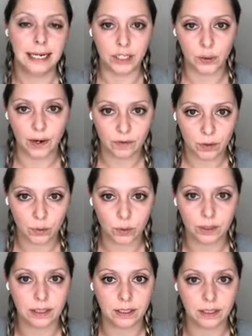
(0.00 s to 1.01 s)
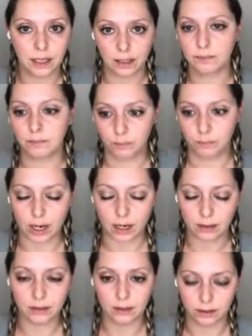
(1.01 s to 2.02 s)
I do have a tool, it's a gut
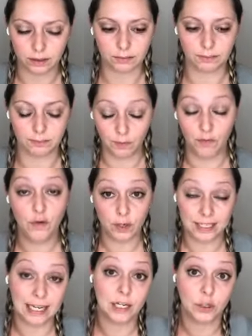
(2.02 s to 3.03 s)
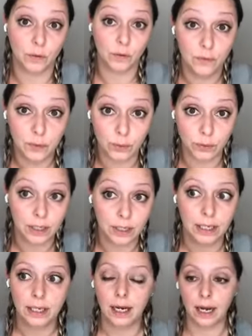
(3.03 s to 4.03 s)
product, it's a food, it's actual food
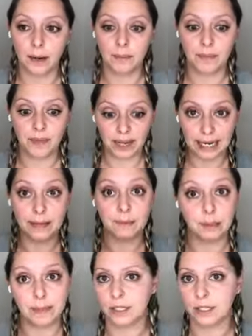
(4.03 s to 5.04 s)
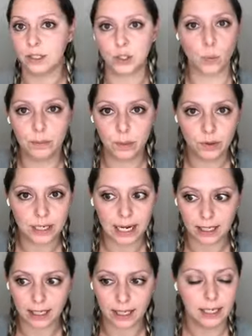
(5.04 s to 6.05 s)
um, that I implement. It's just one
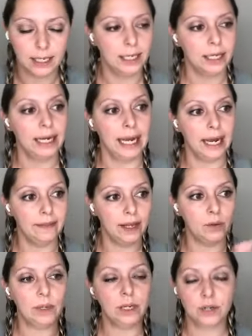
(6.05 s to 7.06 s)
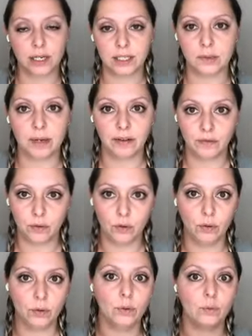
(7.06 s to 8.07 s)
modality. And then we address it by
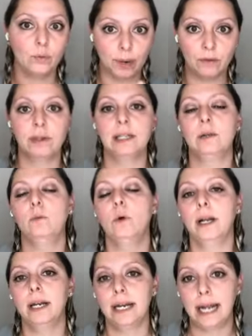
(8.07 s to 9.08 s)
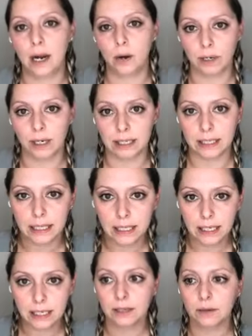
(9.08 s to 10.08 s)
food, by really what and how we're going to
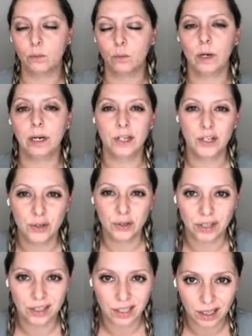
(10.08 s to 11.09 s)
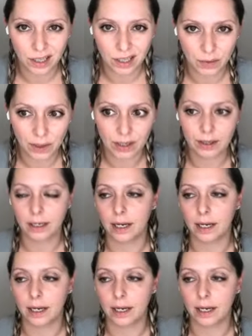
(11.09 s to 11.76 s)
eat, what issues are they dealing with.